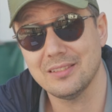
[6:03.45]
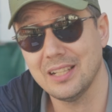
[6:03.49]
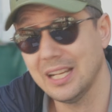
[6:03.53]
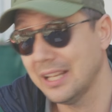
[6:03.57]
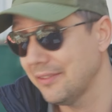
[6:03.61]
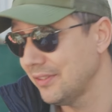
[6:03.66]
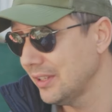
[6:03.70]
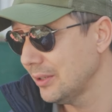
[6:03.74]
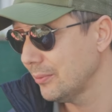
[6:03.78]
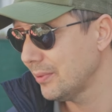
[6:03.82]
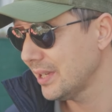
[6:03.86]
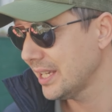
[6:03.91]

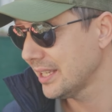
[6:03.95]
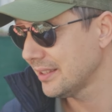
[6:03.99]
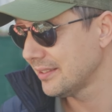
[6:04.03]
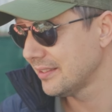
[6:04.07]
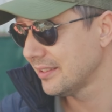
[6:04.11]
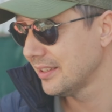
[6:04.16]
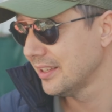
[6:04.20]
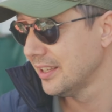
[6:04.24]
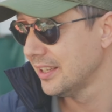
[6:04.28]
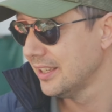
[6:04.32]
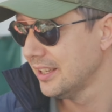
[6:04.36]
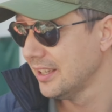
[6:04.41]
have any weight.
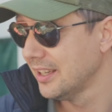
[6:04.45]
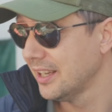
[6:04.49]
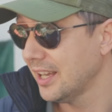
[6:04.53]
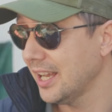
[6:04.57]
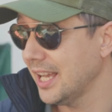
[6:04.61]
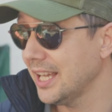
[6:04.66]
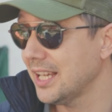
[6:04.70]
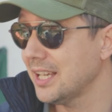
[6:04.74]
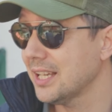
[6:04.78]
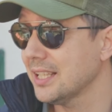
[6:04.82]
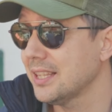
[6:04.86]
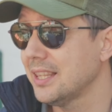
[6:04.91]

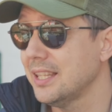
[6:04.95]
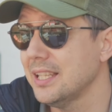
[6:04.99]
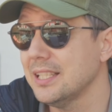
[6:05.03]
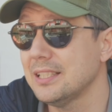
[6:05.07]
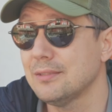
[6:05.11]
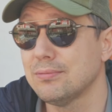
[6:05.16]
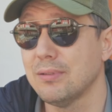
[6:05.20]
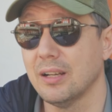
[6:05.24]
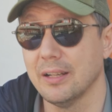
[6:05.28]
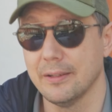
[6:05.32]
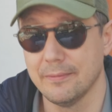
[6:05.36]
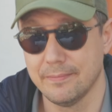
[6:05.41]
I got
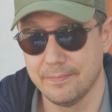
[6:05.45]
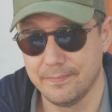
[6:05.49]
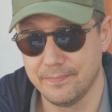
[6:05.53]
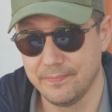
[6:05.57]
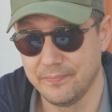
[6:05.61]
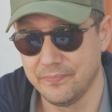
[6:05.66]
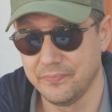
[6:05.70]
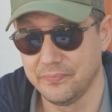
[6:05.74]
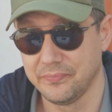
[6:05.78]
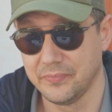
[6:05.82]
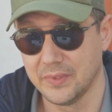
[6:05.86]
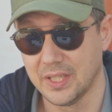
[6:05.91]
this one,
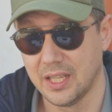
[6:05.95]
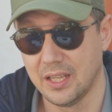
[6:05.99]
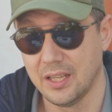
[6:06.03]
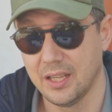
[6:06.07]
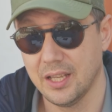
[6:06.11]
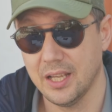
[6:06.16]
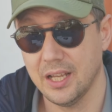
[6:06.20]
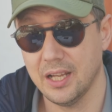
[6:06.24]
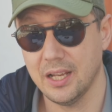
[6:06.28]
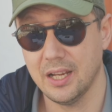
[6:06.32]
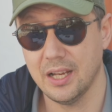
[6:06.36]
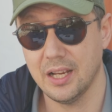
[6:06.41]

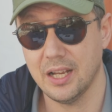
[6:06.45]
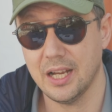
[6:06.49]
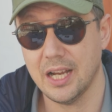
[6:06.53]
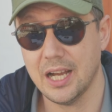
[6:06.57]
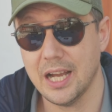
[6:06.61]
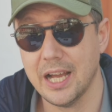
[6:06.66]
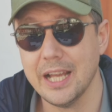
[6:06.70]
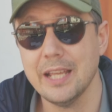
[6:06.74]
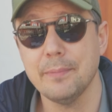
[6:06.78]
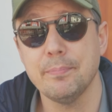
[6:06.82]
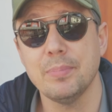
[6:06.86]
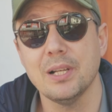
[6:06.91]
a
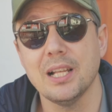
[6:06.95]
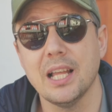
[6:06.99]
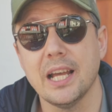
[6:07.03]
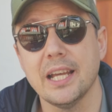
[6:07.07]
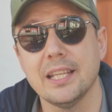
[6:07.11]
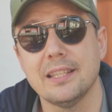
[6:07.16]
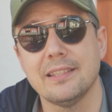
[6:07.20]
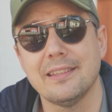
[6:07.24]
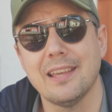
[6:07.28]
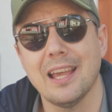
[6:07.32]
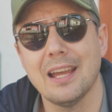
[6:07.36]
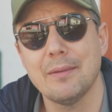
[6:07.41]

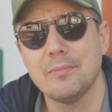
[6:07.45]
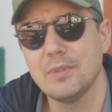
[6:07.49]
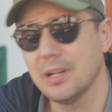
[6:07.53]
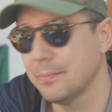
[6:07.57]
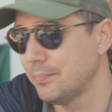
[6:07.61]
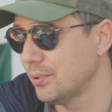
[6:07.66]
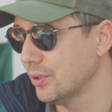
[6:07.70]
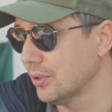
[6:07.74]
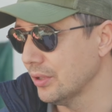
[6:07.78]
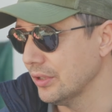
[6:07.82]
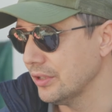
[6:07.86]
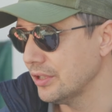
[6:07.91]
Hyperlight camera
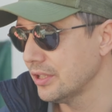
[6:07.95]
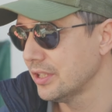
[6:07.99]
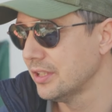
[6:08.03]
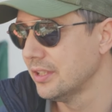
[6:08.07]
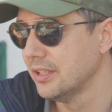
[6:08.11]
pod.